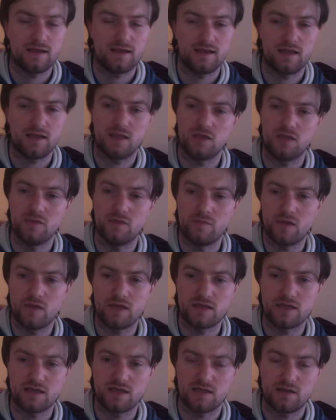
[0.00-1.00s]
you
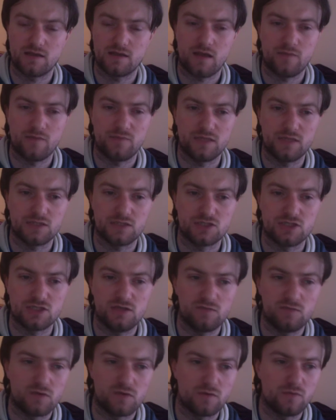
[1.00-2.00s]
might get it a bit
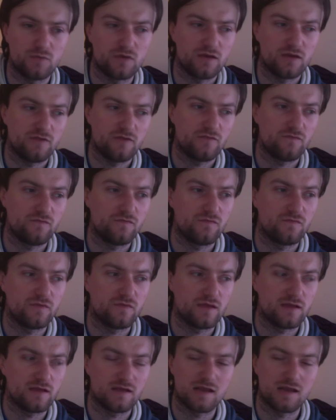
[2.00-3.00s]
cheaper, but if
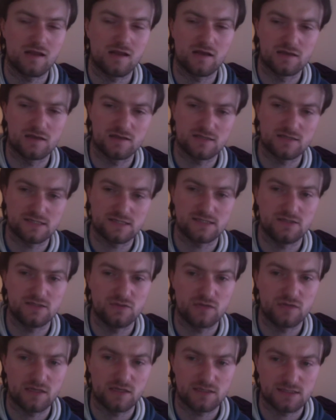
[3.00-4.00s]
a lot of the
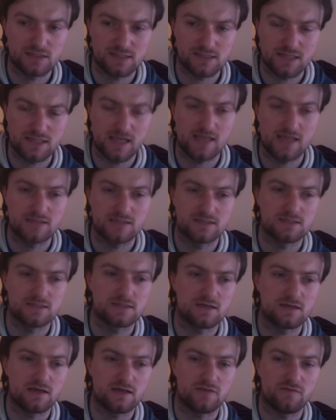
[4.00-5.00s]
United States
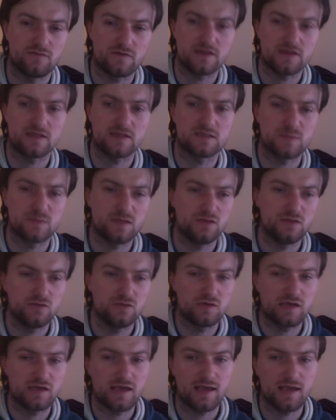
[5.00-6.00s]
kind of very expensive,
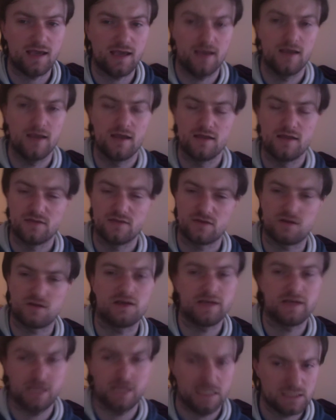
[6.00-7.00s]
UK, they're
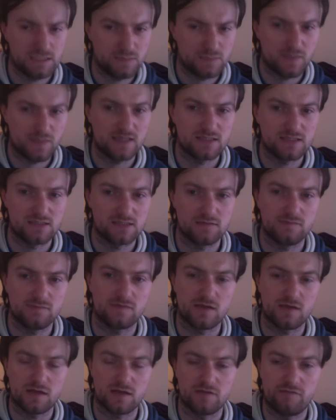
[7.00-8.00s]
kind of expensive
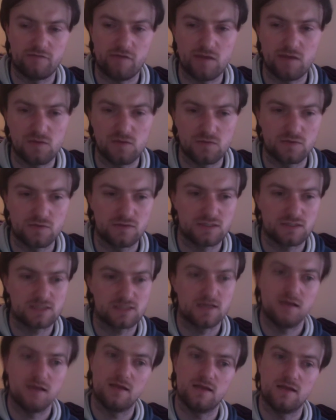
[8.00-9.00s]
kind of
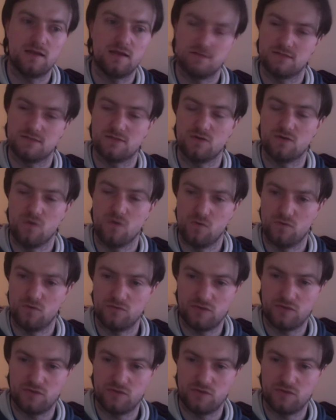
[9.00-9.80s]
followers. So